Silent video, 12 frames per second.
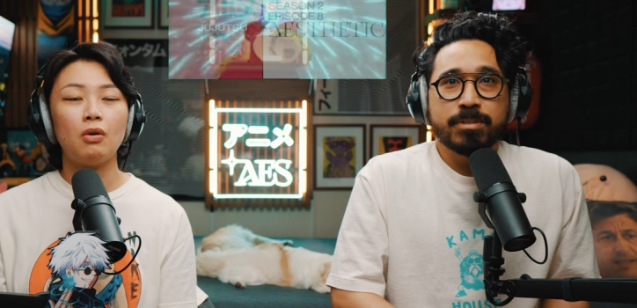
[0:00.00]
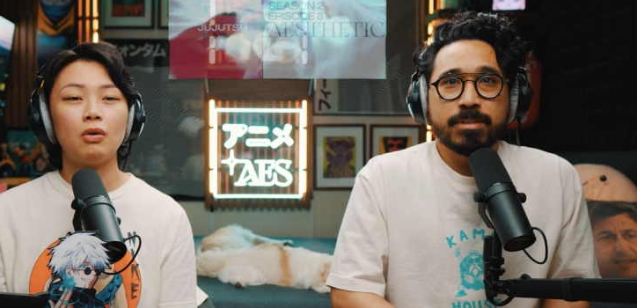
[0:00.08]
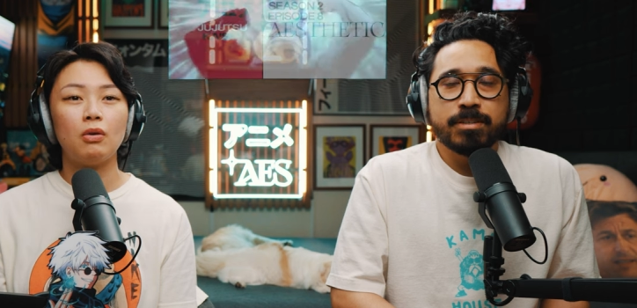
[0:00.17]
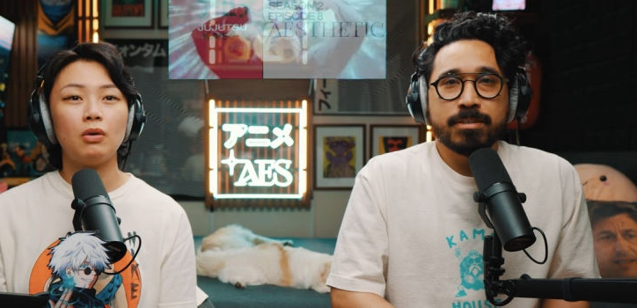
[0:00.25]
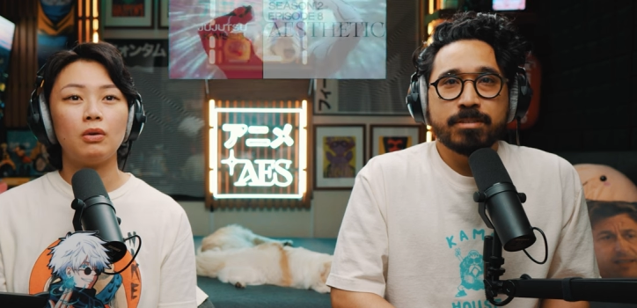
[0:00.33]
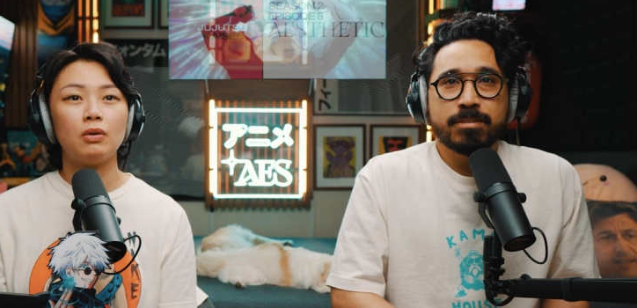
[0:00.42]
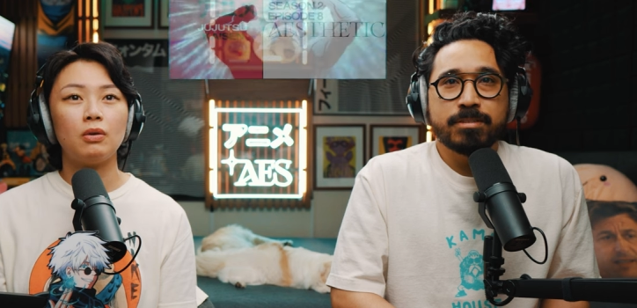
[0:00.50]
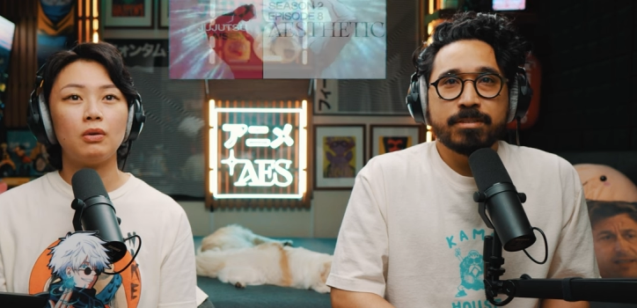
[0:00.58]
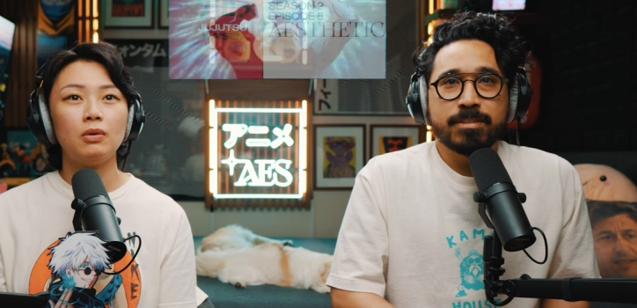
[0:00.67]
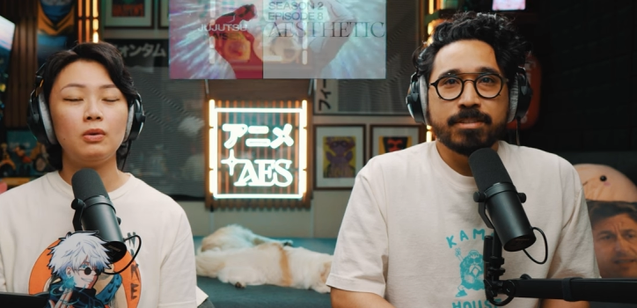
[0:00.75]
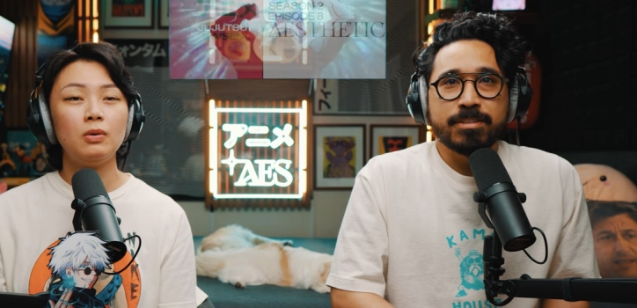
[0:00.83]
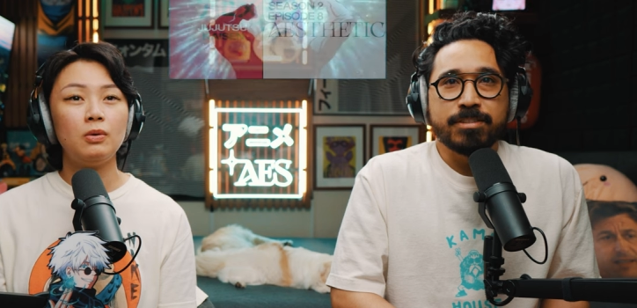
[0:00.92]
Speaker 1: okay.
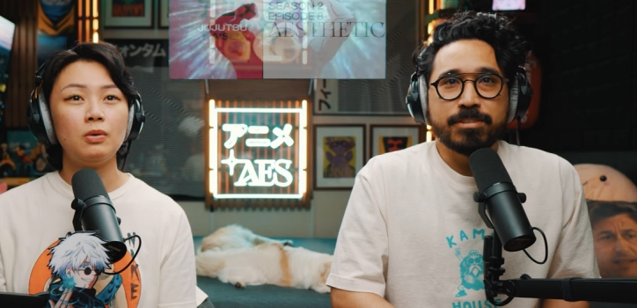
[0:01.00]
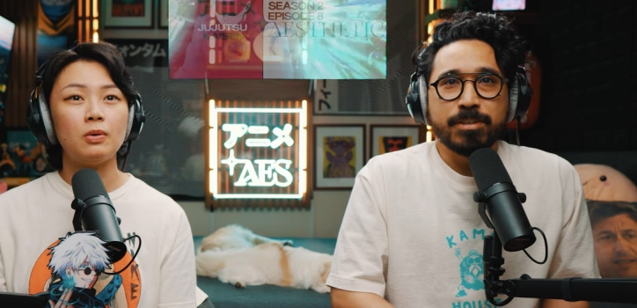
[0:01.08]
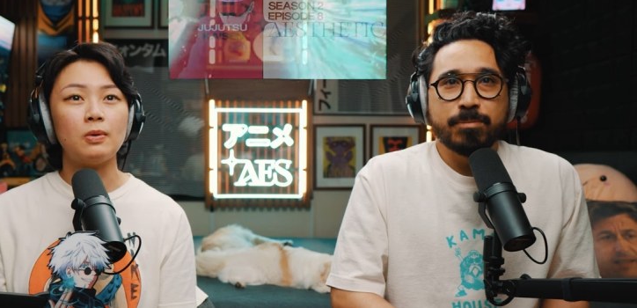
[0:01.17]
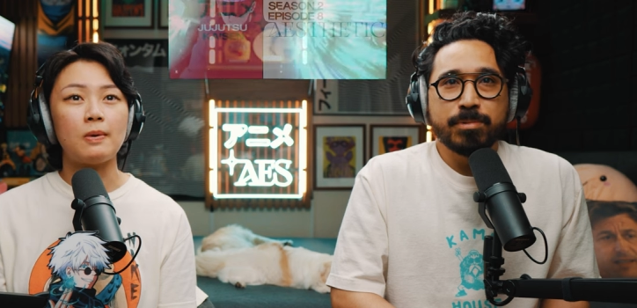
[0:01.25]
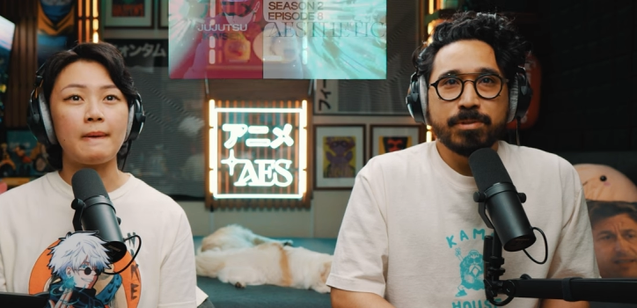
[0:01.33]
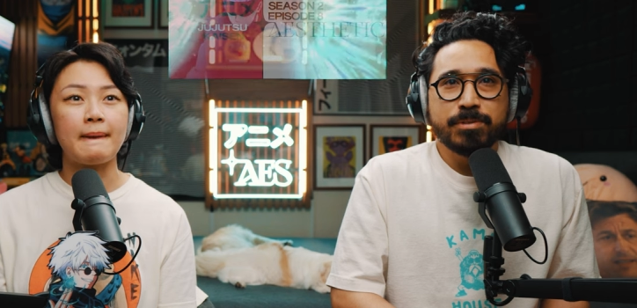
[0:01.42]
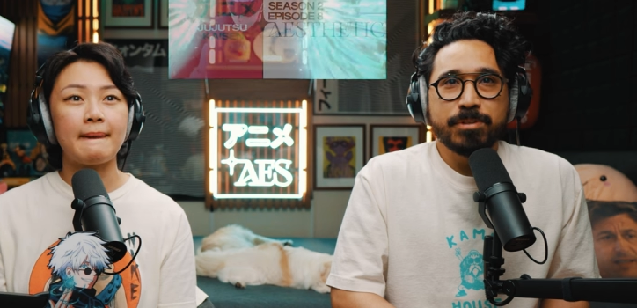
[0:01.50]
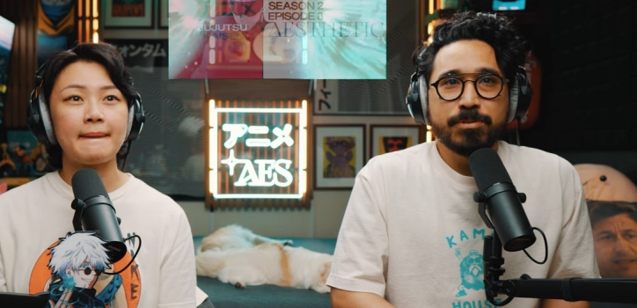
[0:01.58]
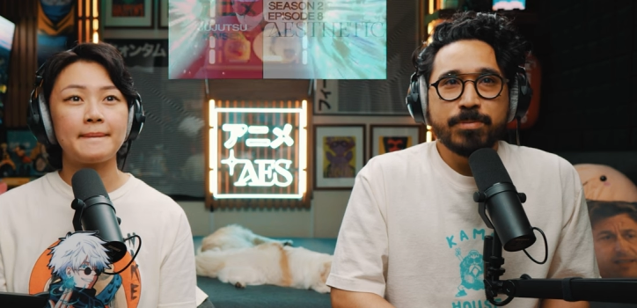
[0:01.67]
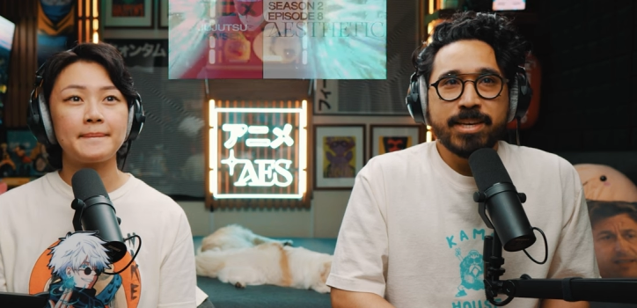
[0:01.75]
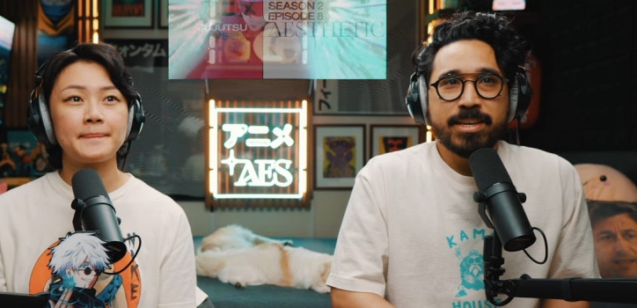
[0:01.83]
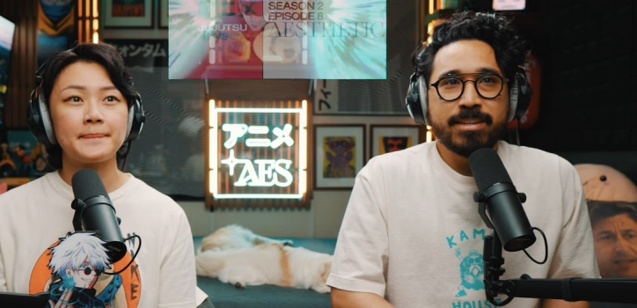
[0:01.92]
oh. Double
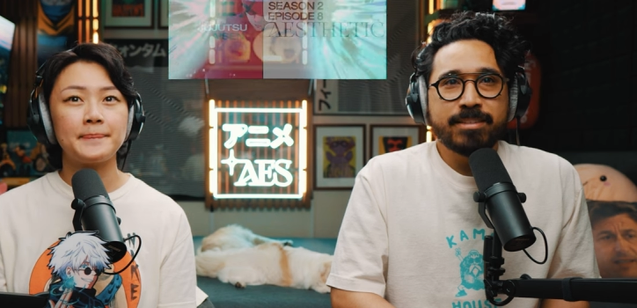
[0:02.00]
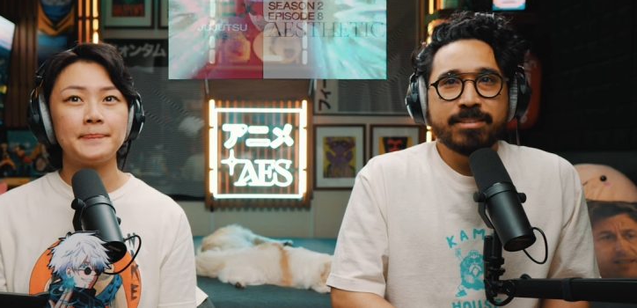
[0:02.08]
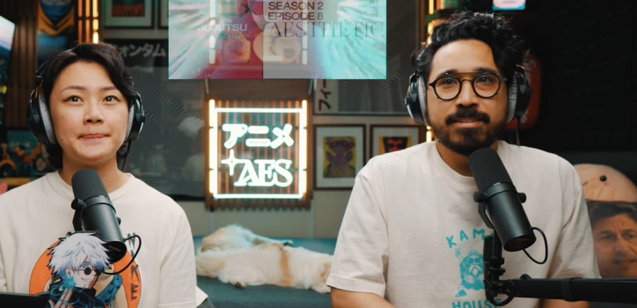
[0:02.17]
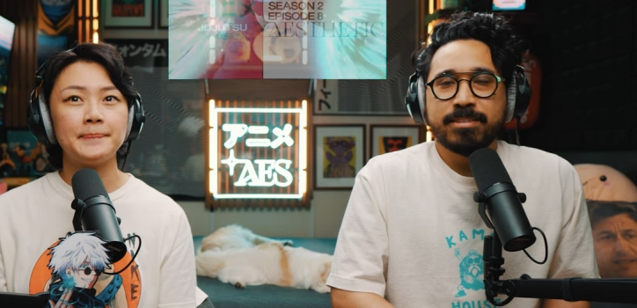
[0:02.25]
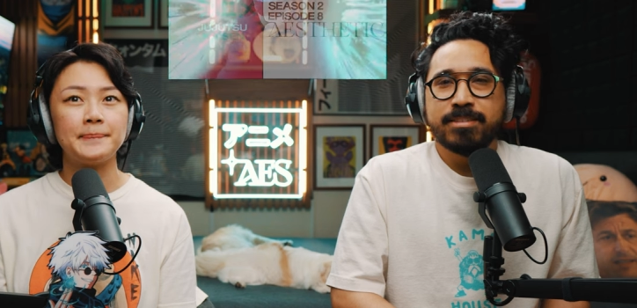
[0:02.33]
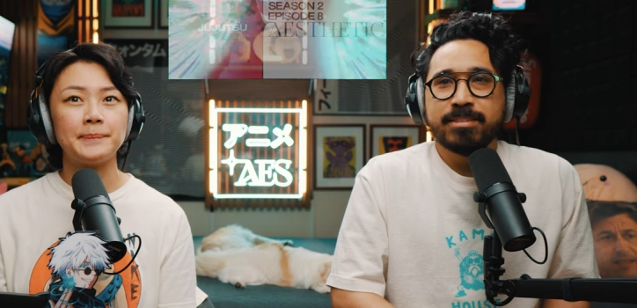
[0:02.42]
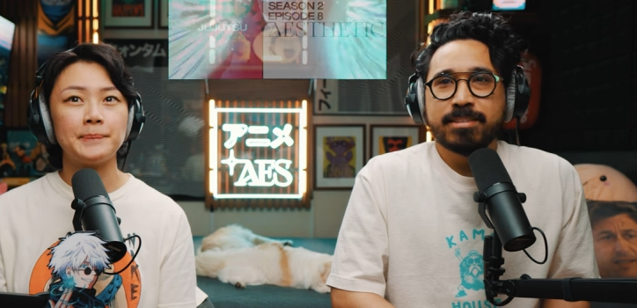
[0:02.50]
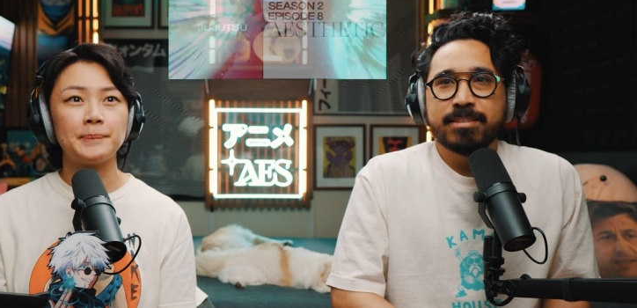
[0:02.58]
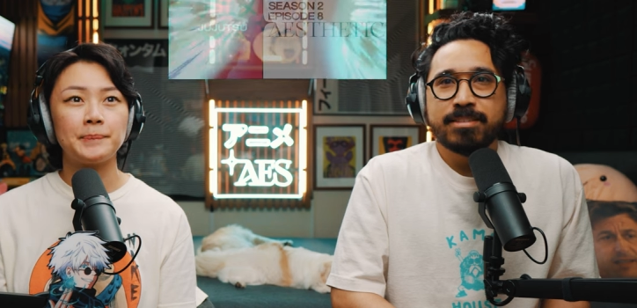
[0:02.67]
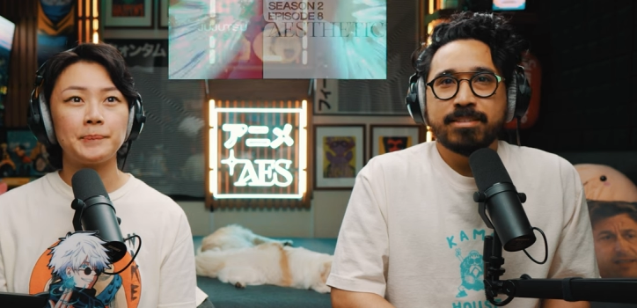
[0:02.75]
domain? Mm.